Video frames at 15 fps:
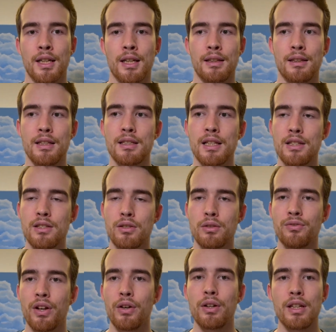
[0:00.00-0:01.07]
this lets you
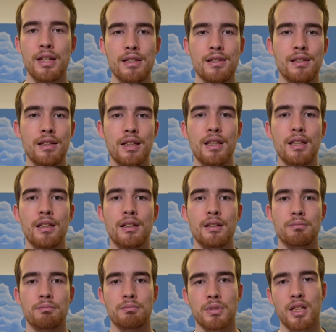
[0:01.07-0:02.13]
very
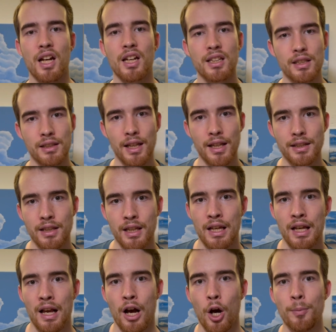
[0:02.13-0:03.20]
easily calculate
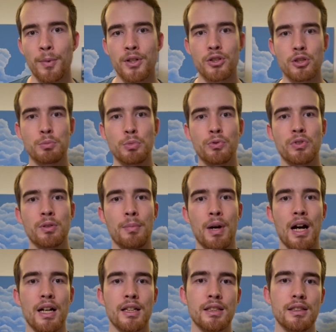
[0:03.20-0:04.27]
how much you move the
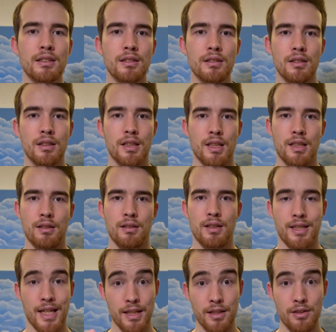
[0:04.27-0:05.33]
market
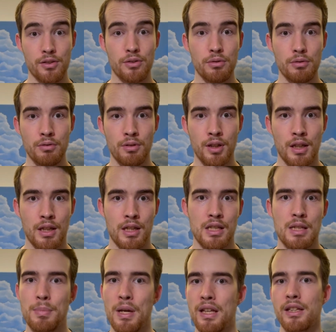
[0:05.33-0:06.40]
against you,
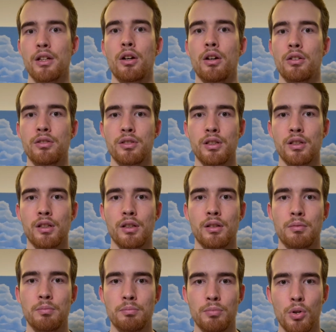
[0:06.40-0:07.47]
depending on
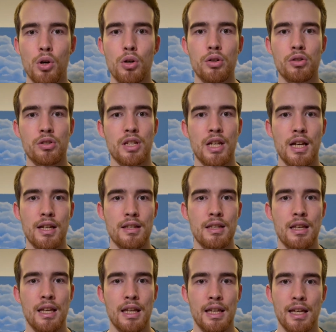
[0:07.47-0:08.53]
the order size.
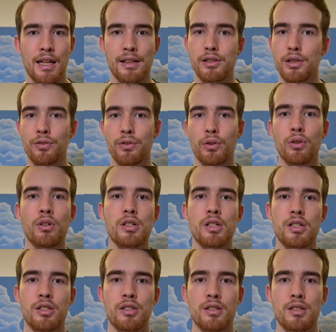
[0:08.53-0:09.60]
And this, of
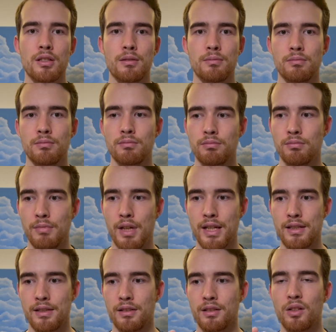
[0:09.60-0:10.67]
course,
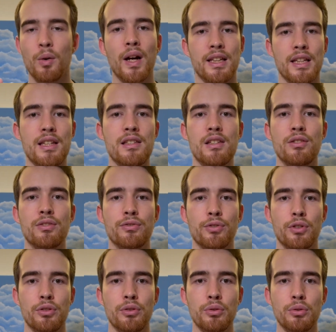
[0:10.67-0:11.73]
makes it quite easy for
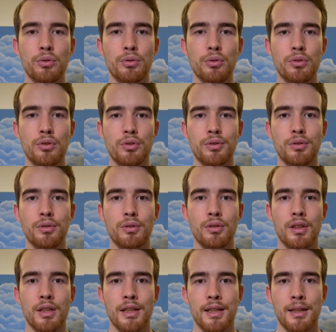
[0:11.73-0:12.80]
you
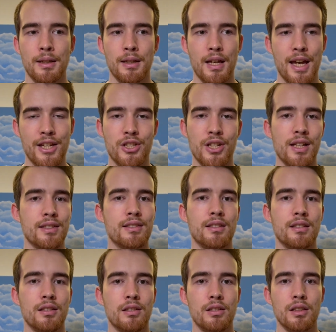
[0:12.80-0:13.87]
to
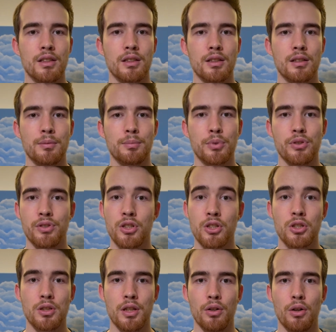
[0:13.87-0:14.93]
adjust the
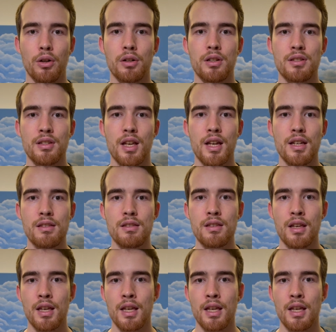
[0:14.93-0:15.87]
position and order size